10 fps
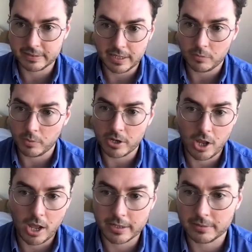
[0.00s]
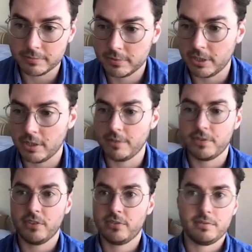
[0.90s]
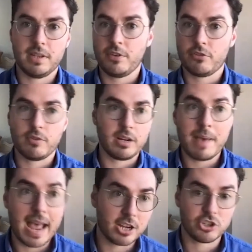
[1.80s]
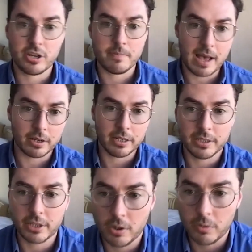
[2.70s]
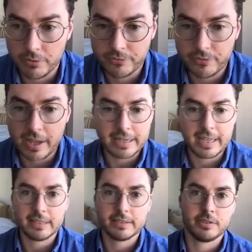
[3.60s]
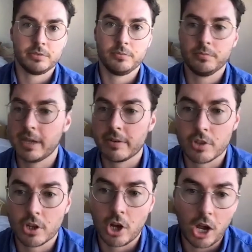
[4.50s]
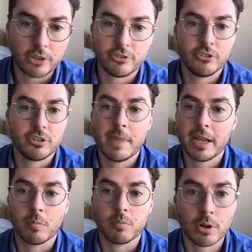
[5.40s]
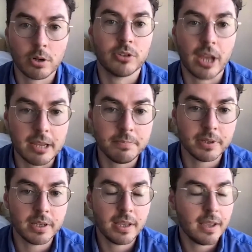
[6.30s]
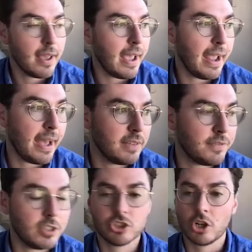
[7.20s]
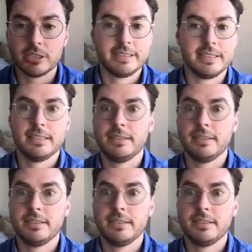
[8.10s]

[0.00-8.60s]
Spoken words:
and whatnot. And, if he's really passionate about it, we'll finance whatever the cost is to make a prototype. And if it starts to,